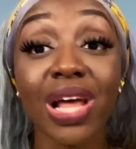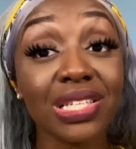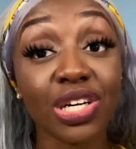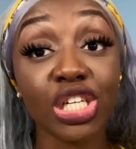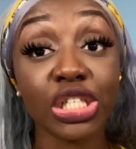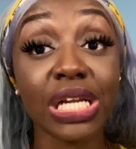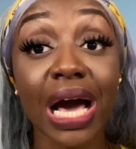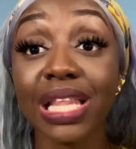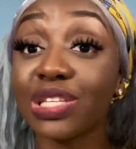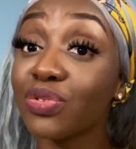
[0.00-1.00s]
That's
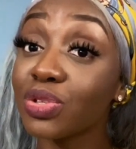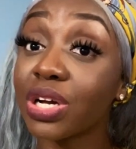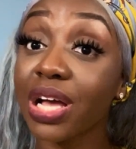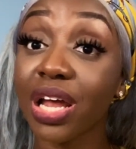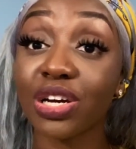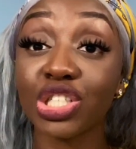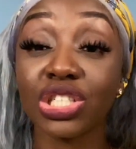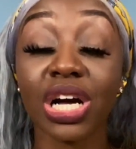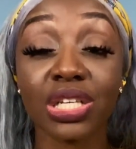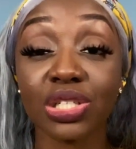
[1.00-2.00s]
$100. If you done got
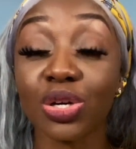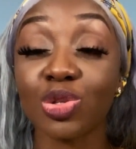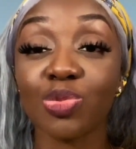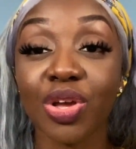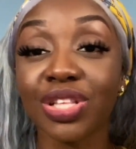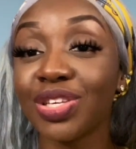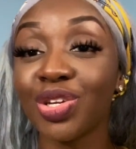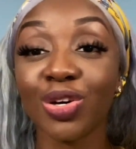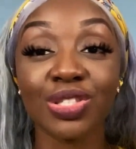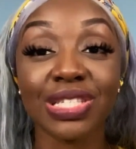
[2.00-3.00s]
$100 to go spend, you
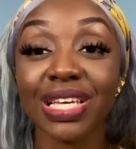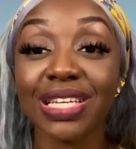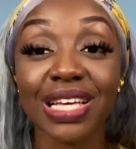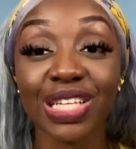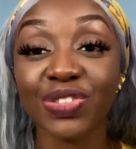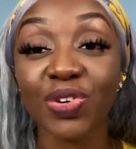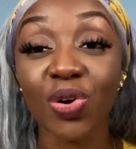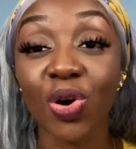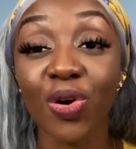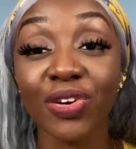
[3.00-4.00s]
know, to sanitize your
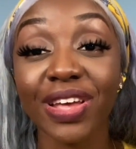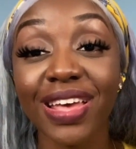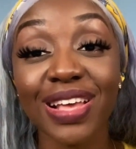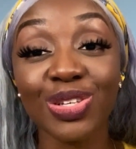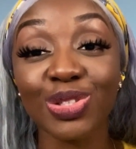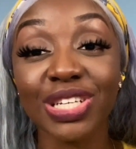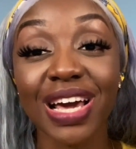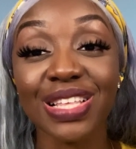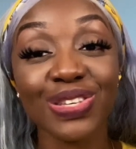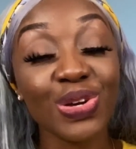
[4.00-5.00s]
phone, go on ahead, do what you
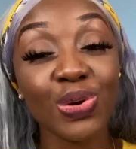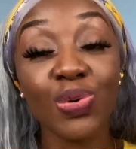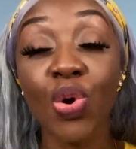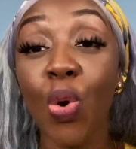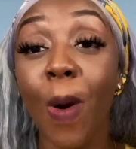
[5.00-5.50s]
gotta do.